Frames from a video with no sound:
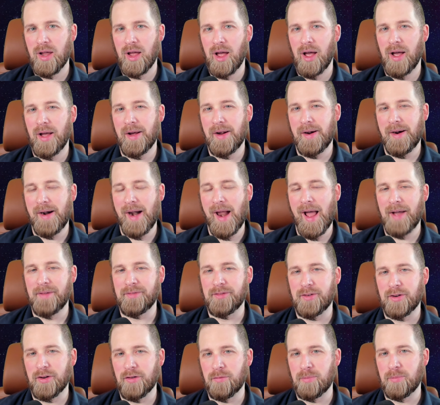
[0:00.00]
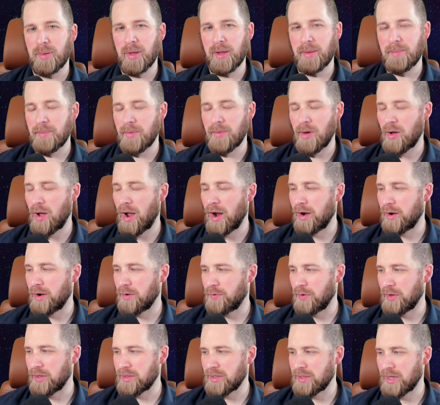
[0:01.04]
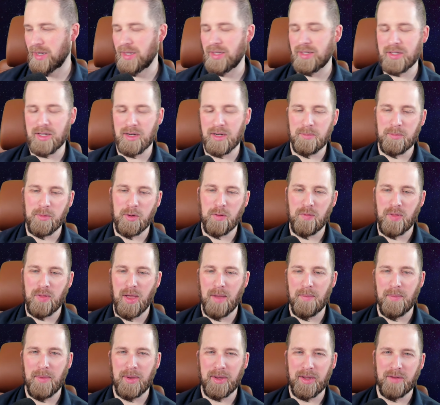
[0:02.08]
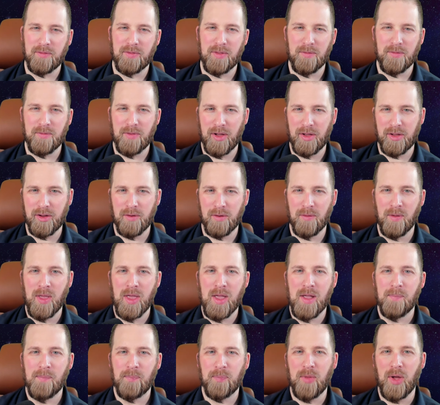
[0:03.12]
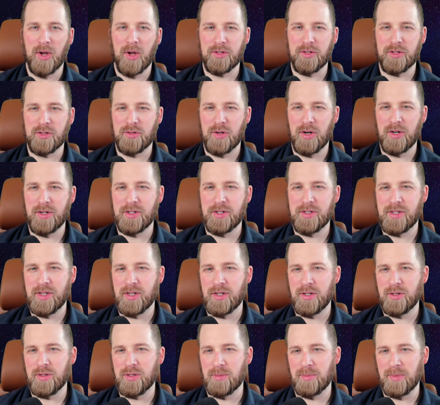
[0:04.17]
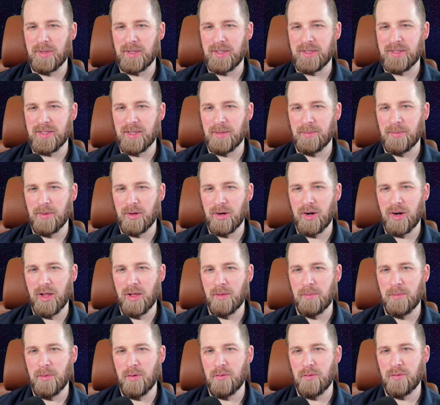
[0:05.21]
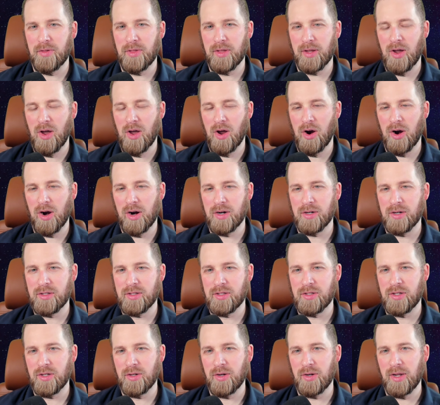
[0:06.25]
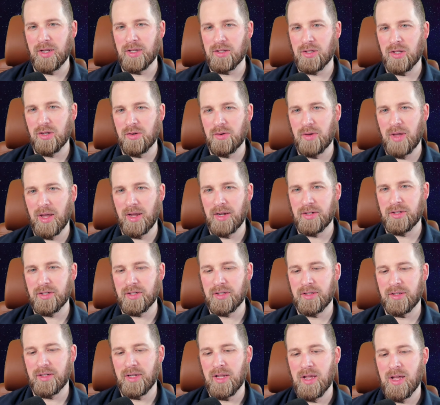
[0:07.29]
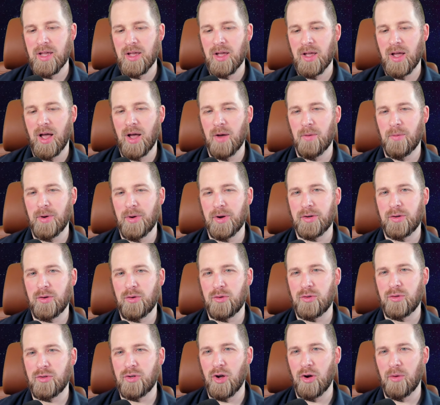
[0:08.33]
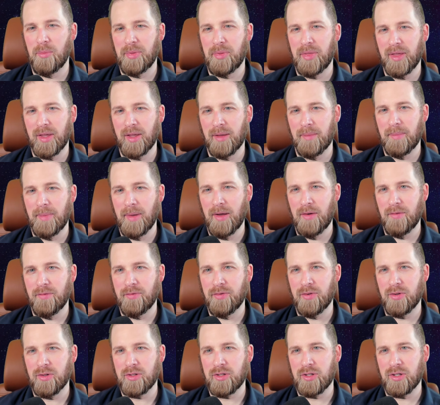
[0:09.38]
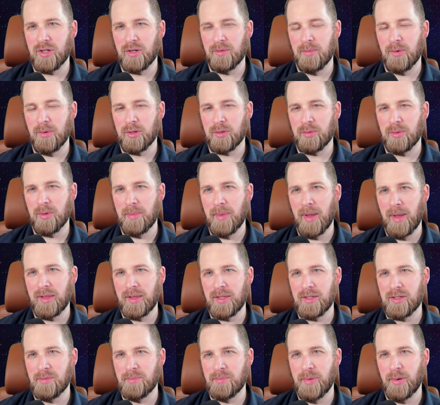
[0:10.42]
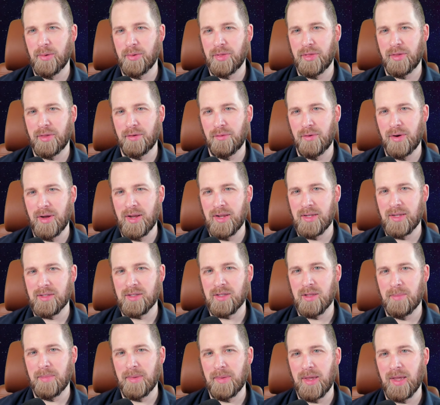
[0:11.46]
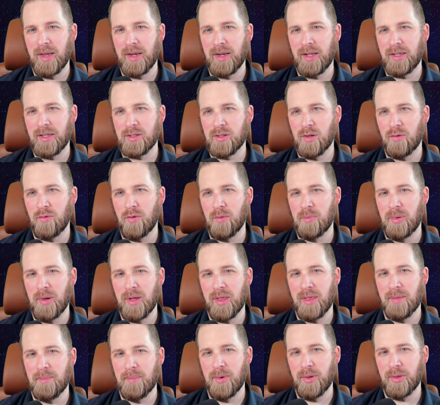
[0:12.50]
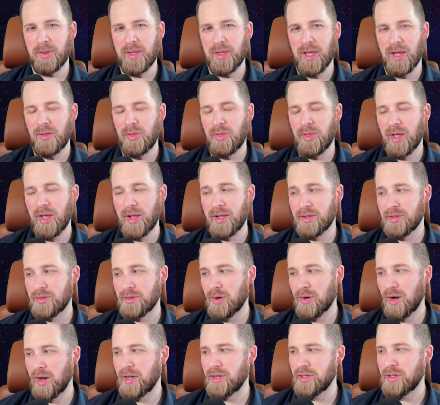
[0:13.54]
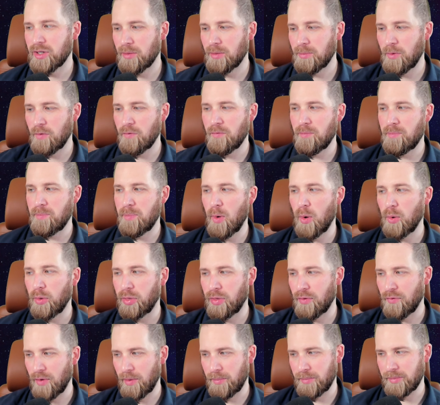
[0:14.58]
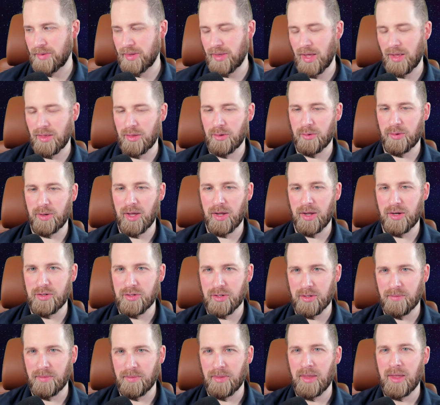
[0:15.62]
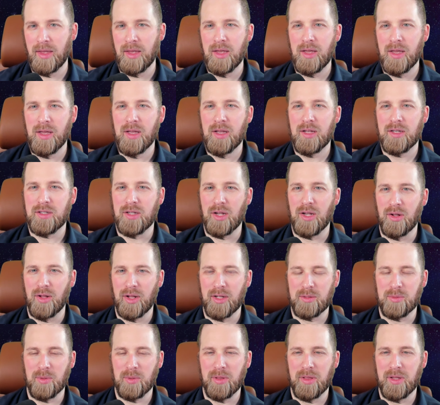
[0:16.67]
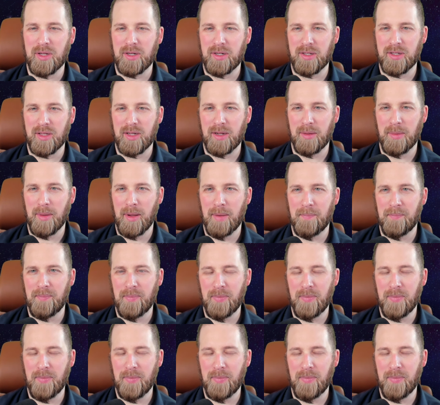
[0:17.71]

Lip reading: after you've played Iron Fist, and he's going to move them and give them value. Doctor Strange is going to do something similar. He'll move the cards to his location. One dope thing about Vulture and Multiple Man, these are both 3s at the beginning. So if you play them both down, then Strange, he'll move both of them to that location. So that's one thing to think about.